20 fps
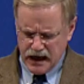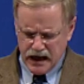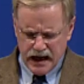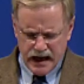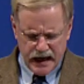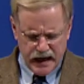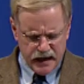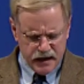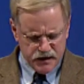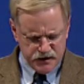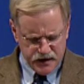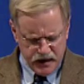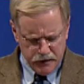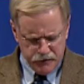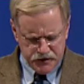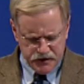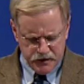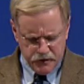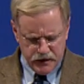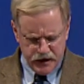And it seems
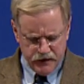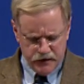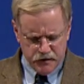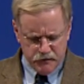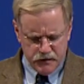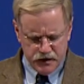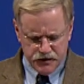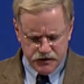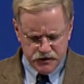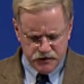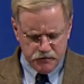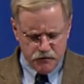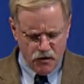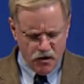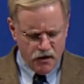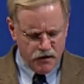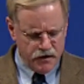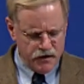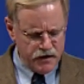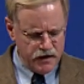to me that Mrs.
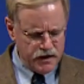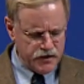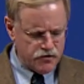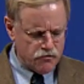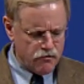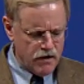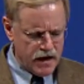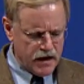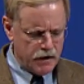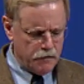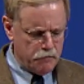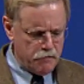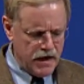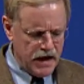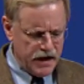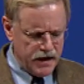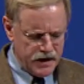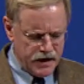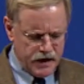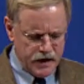Martin is
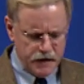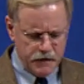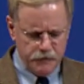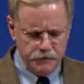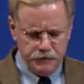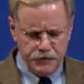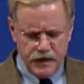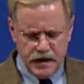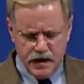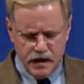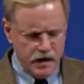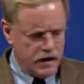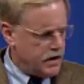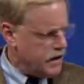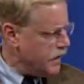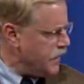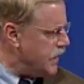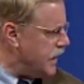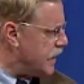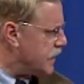recommending
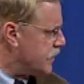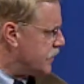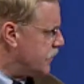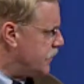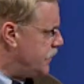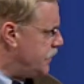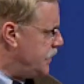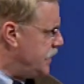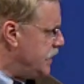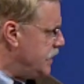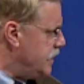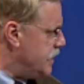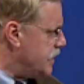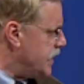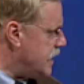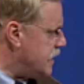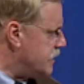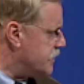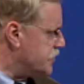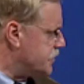that the
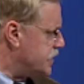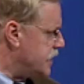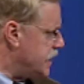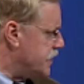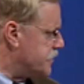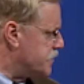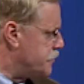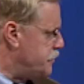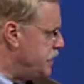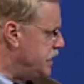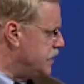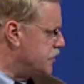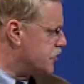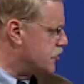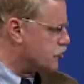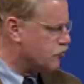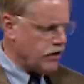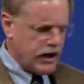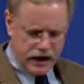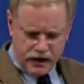United States be
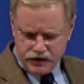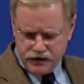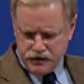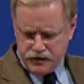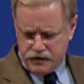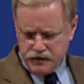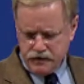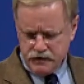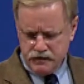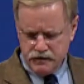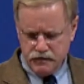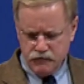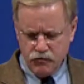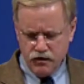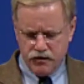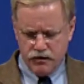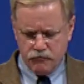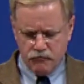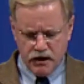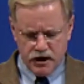strict with
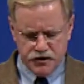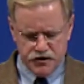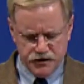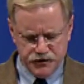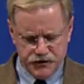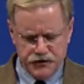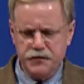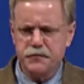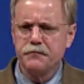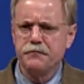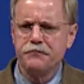the Russians,